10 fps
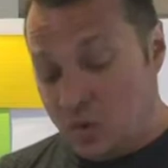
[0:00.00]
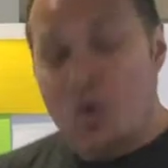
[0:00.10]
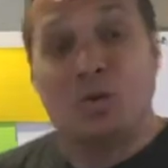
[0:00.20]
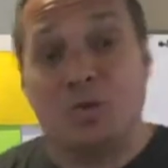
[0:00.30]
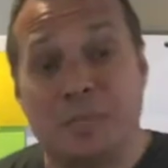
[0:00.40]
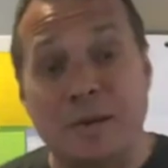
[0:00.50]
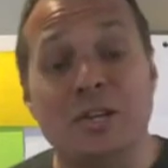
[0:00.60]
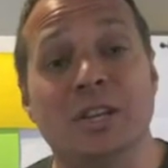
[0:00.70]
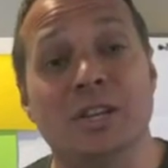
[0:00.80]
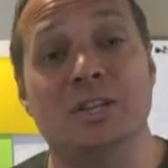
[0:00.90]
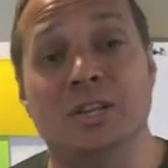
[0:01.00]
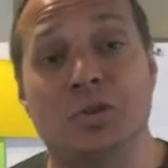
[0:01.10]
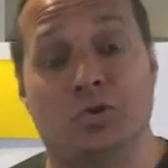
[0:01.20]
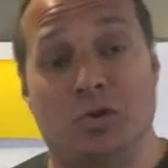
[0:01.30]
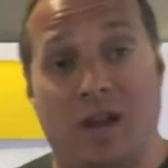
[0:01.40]
So especially in this
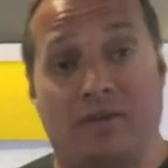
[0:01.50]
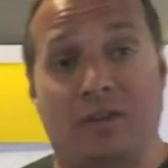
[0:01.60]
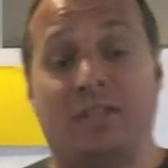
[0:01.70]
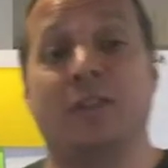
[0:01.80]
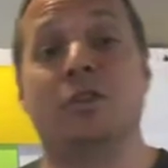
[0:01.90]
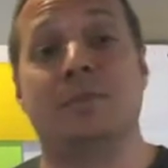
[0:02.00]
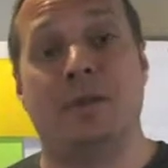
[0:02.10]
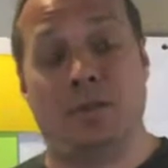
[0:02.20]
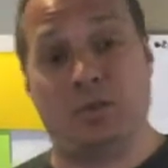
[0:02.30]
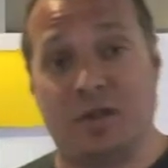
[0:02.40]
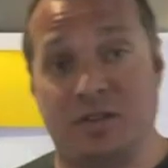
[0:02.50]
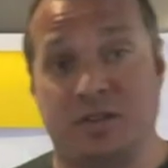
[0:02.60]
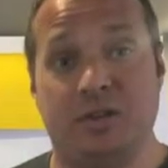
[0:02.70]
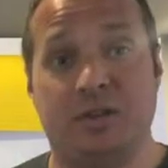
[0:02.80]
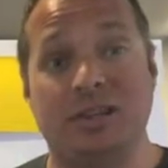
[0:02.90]
industry, every salesman in the
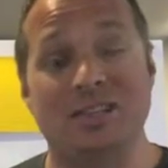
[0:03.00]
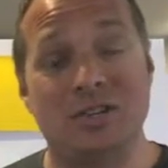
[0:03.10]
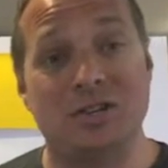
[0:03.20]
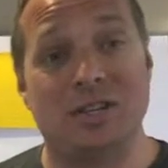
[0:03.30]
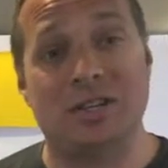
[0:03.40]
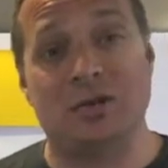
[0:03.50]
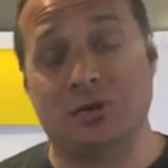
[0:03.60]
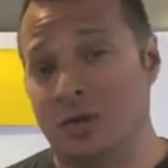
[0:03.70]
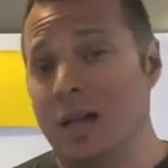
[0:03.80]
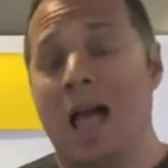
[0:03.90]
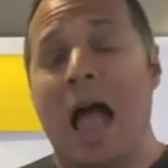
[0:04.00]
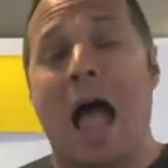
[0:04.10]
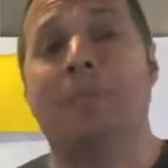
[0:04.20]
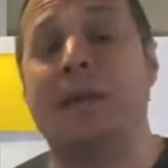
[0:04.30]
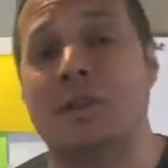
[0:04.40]
transportation and logistics industry,
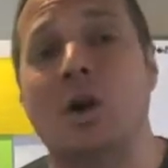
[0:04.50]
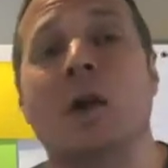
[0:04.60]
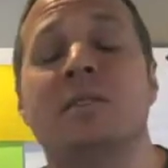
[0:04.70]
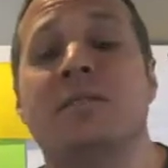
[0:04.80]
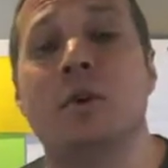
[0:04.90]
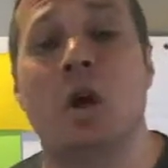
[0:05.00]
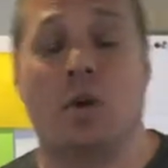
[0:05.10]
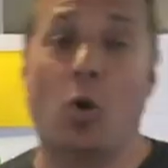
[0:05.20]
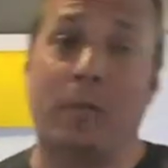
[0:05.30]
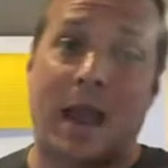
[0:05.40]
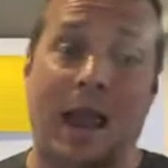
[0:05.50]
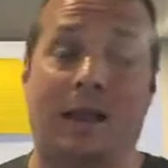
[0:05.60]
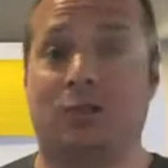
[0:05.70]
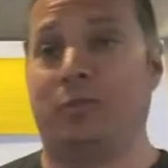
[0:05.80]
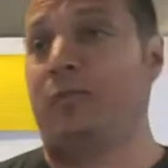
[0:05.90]
how many times have you gone home and
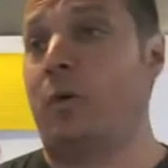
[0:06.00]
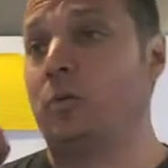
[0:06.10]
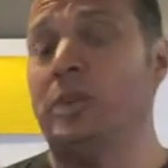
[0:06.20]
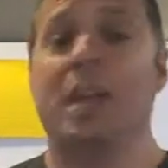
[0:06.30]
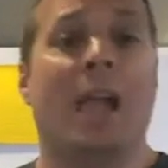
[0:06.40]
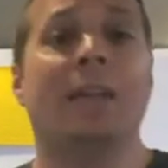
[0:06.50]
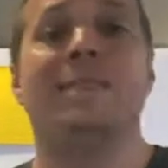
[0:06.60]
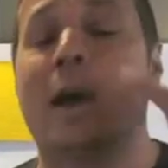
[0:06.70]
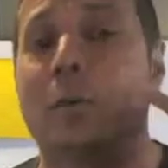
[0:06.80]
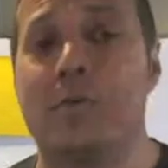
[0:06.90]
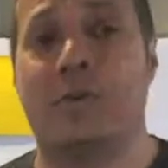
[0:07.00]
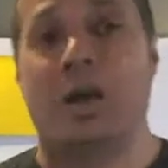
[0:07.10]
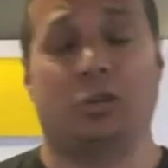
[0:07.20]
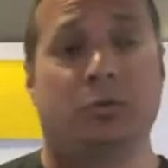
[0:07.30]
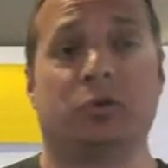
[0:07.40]
answered phones and dealt with
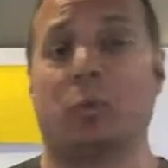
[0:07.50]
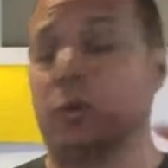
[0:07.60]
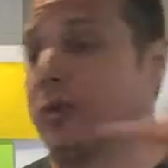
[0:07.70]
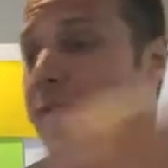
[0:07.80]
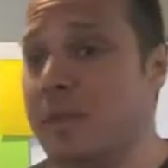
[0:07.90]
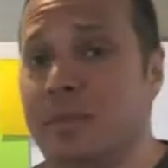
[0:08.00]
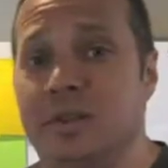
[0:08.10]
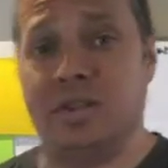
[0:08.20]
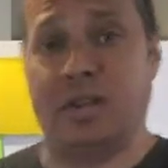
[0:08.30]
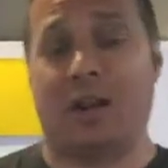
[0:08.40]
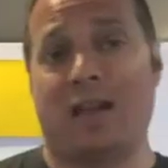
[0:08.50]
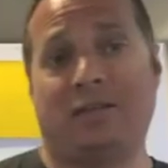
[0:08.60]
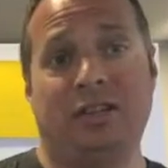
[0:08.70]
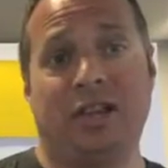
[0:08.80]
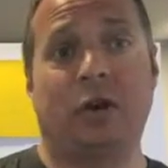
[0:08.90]
customers while your family's sitting there
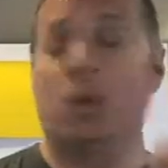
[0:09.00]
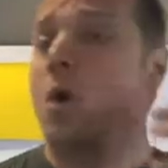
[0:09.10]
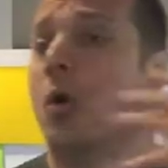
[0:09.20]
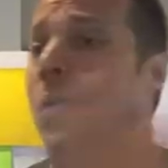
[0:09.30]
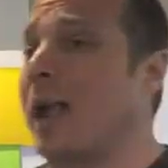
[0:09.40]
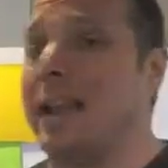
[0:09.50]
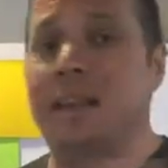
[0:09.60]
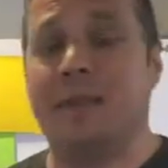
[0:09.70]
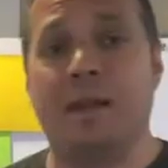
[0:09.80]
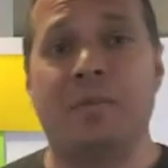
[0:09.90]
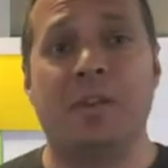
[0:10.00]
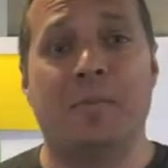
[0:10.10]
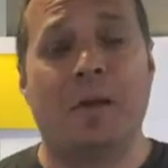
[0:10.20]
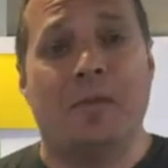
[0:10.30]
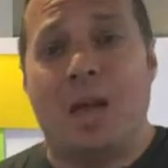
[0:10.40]
having dinner or anything of the
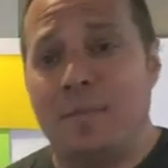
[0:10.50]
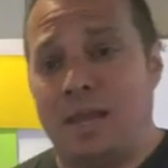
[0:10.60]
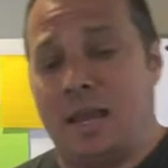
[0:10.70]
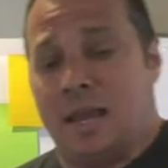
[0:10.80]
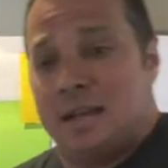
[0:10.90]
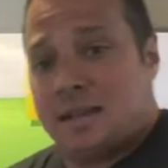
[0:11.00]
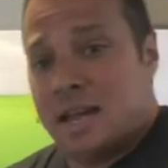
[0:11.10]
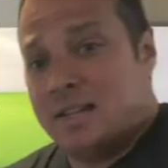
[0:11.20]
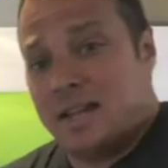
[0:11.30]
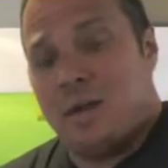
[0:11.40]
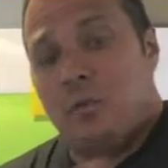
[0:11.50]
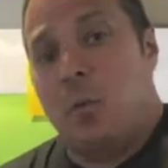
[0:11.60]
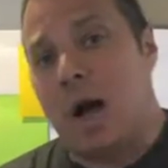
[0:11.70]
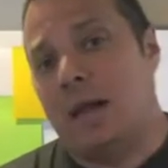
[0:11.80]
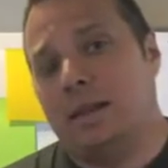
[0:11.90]
above? I mean, it takes a
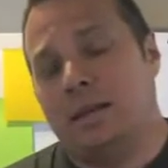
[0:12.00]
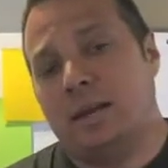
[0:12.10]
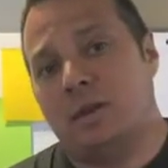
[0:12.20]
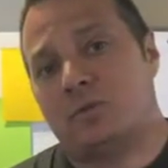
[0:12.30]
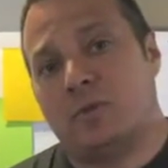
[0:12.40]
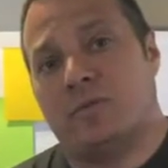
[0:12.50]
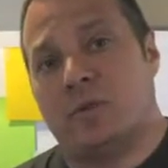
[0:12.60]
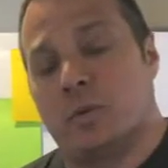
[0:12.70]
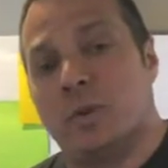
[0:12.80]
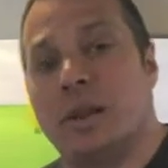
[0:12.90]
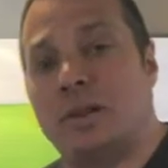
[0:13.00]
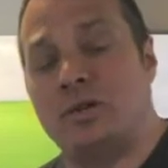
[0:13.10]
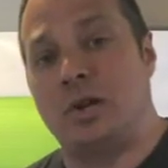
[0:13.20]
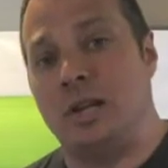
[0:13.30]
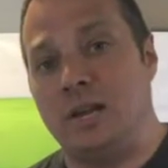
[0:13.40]
while in the industry for you to realize
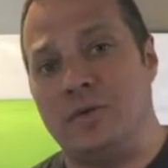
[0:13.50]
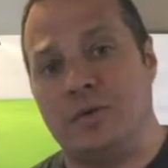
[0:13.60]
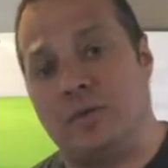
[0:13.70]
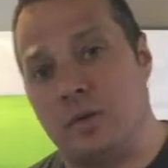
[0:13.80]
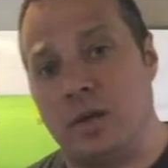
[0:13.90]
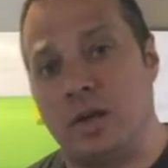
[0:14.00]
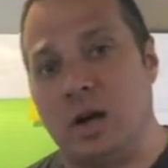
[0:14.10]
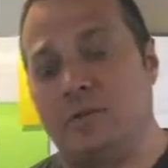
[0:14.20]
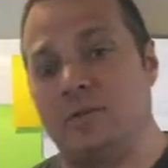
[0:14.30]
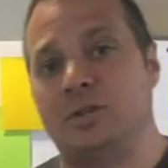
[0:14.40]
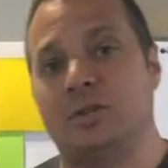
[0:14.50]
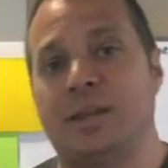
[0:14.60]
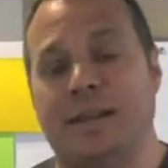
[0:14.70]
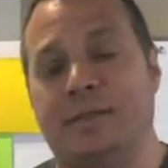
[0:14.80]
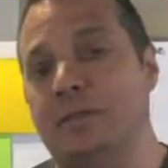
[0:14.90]
you can leave your phone in the office and
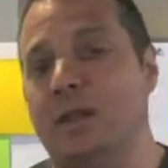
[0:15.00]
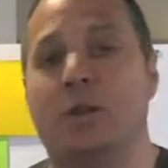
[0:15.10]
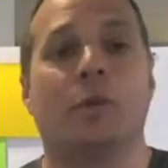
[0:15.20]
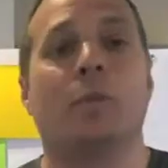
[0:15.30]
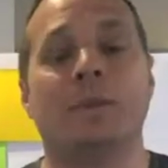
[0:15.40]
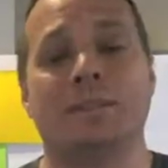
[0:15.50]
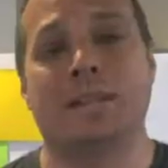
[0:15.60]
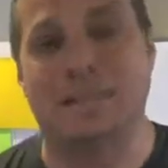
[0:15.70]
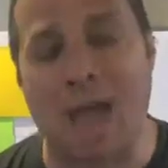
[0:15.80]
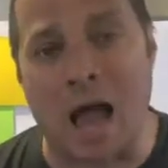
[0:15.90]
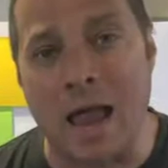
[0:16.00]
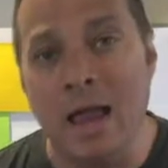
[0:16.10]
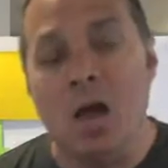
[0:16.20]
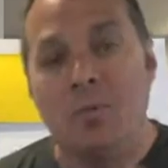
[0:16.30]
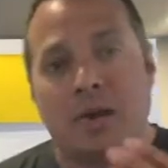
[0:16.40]
check it after dinner and nobody's going to die.
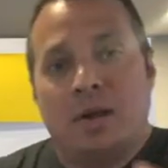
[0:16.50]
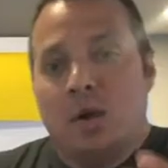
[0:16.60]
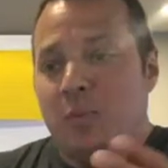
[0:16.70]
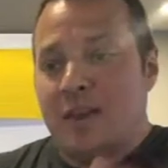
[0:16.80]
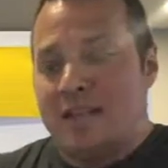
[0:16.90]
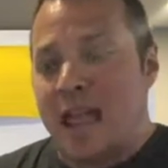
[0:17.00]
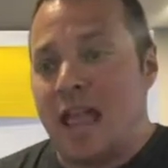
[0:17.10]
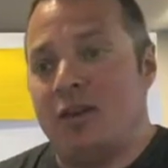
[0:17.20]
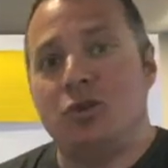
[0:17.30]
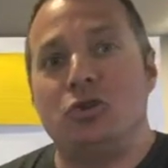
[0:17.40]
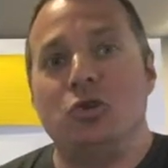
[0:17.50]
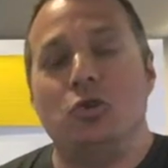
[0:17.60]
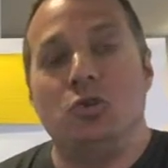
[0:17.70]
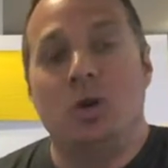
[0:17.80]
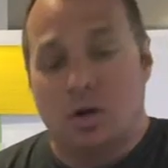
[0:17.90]
But we tend
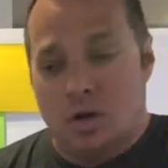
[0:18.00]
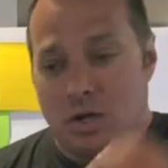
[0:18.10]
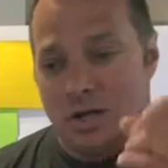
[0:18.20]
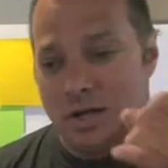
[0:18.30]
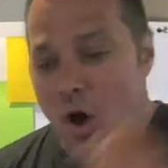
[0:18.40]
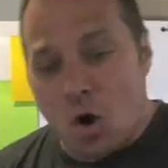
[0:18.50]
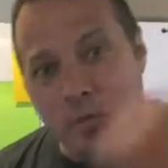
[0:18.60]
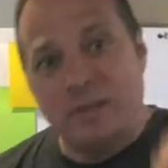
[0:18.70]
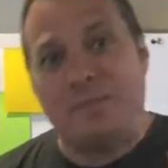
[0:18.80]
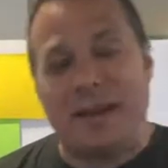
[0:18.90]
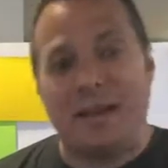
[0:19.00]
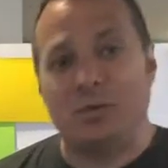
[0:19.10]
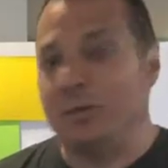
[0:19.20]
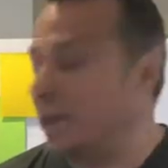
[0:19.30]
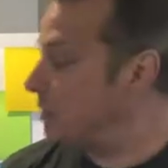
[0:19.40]
to always be
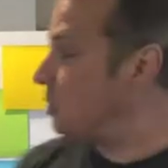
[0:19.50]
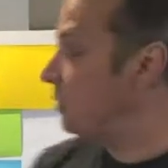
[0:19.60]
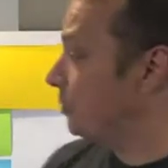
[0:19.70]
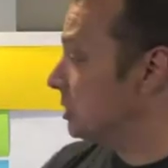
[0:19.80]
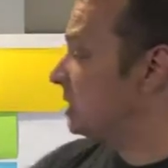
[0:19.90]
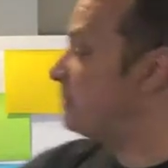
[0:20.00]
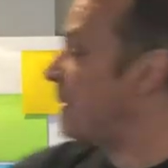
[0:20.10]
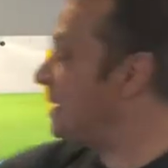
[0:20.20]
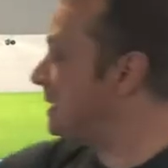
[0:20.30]
answering that. So if we're spending